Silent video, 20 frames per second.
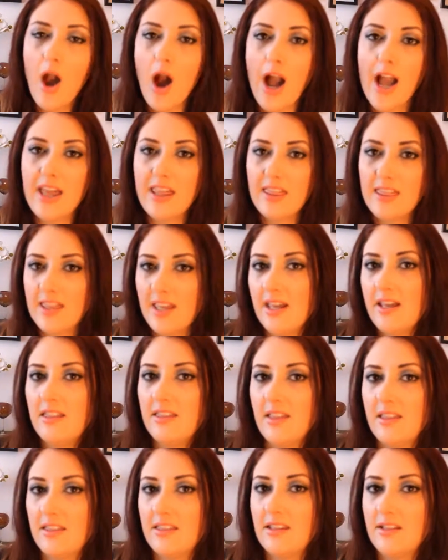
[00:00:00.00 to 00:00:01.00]
I think
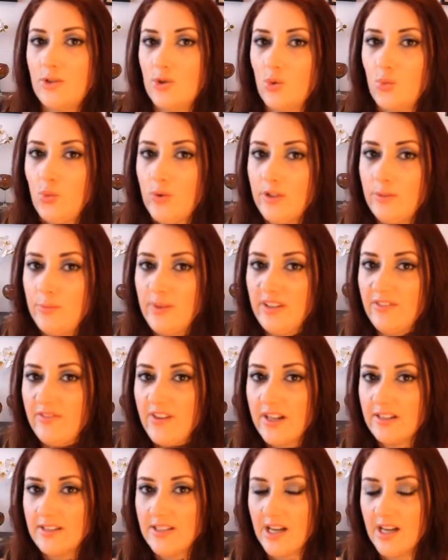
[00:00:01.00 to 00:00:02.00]
that this would be
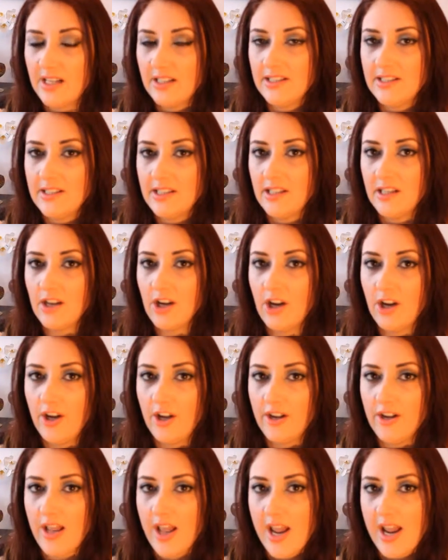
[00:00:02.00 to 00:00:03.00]
fantastic
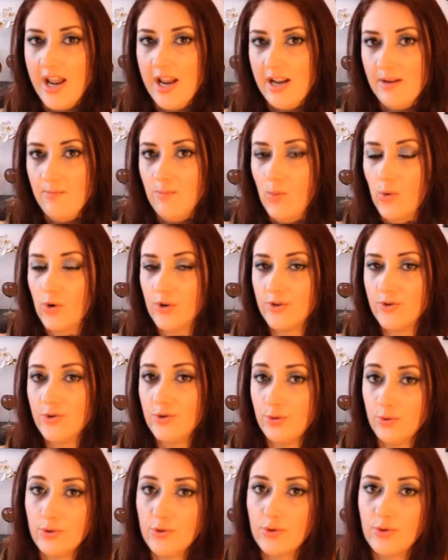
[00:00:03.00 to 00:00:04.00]
on a more
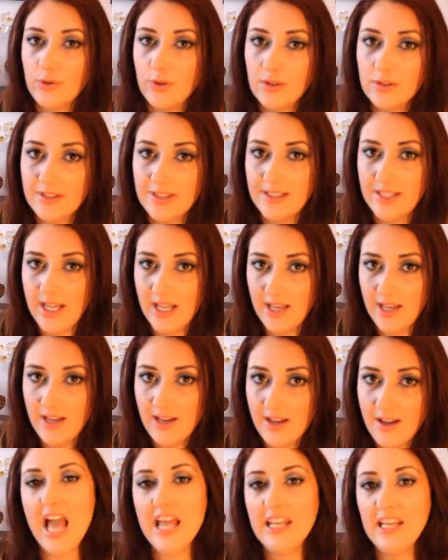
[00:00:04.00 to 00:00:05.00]
neutral
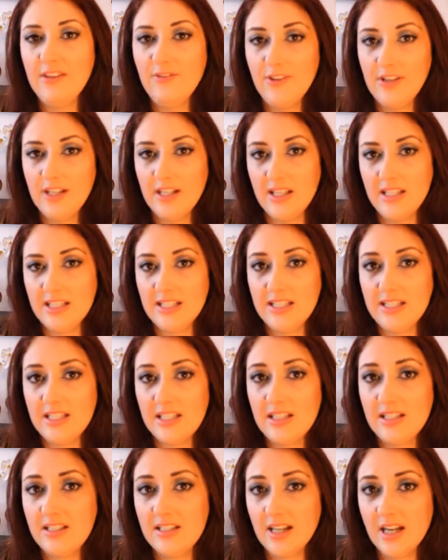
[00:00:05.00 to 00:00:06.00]
day, and if it
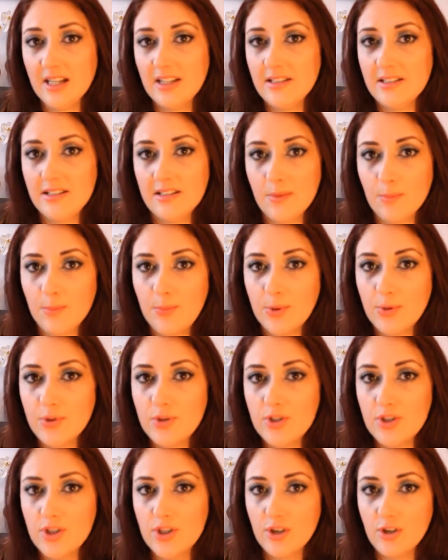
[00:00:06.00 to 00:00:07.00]
indeed does
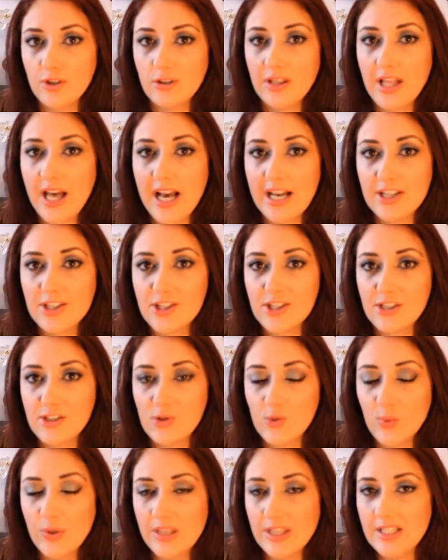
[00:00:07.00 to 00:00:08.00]
boost your
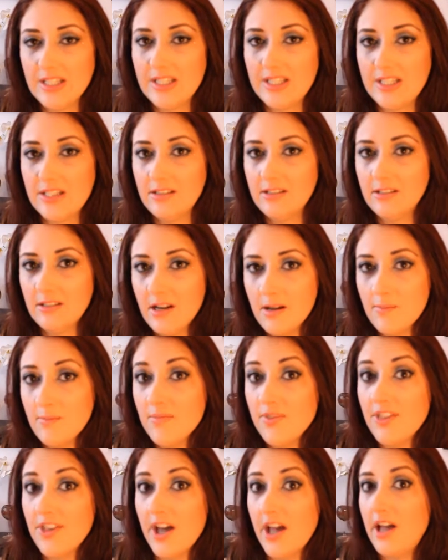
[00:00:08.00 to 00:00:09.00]
lashes with the
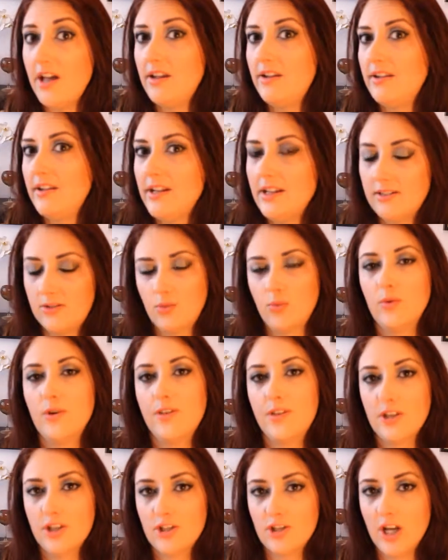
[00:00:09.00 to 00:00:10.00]
serum, then it's
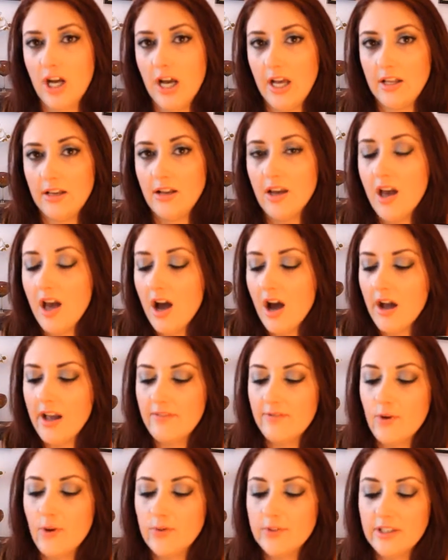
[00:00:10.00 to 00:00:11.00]
worth a shot.
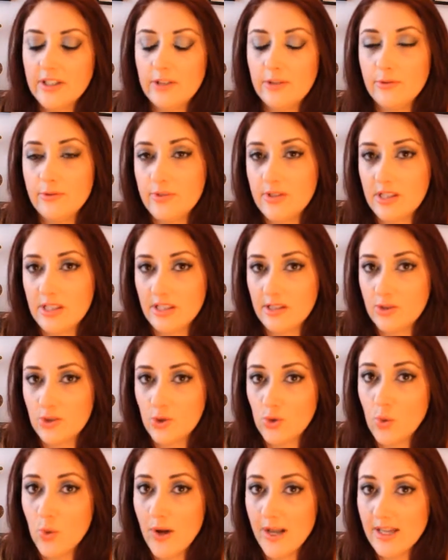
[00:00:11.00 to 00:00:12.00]
I've only used this
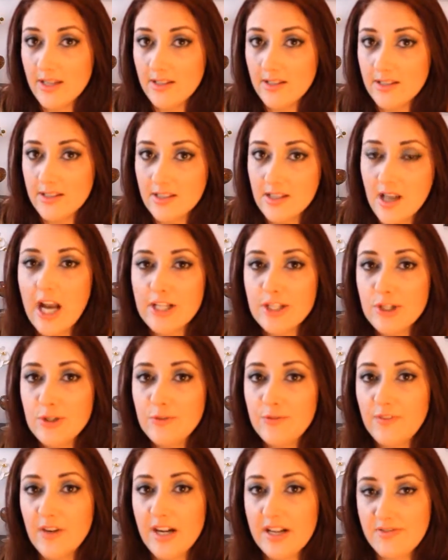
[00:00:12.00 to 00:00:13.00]
twice. I do
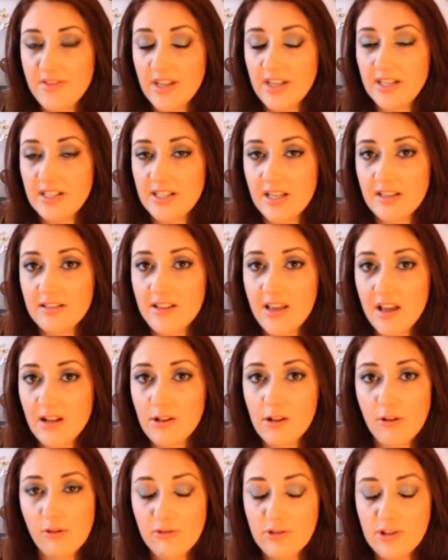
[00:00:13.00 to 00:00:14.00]
find that it does get
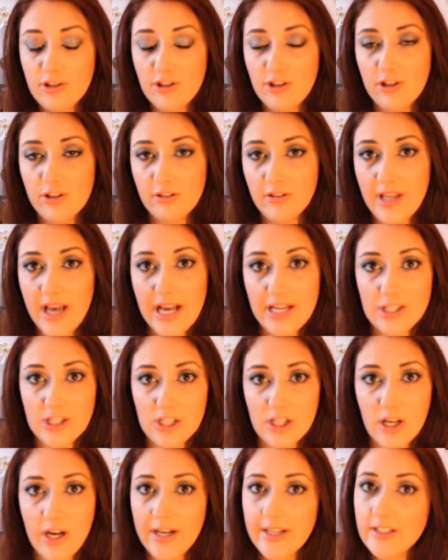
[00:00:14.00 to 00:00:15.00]
close to your lash
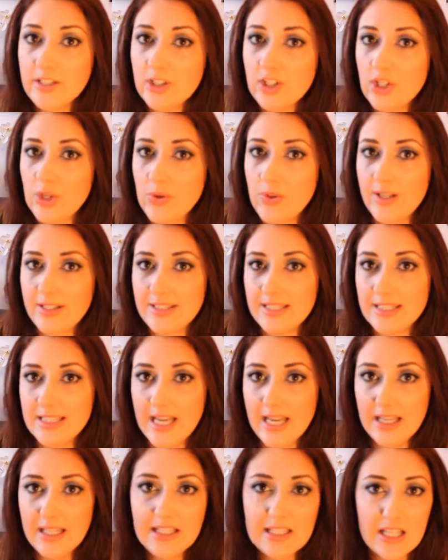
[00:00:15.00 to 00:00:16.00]
line, so that's
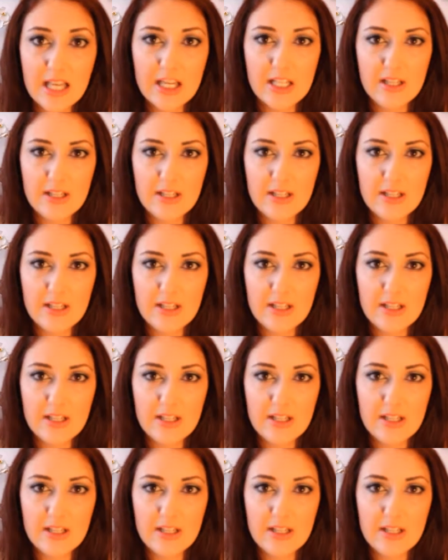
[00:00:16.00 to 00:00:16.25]
nice.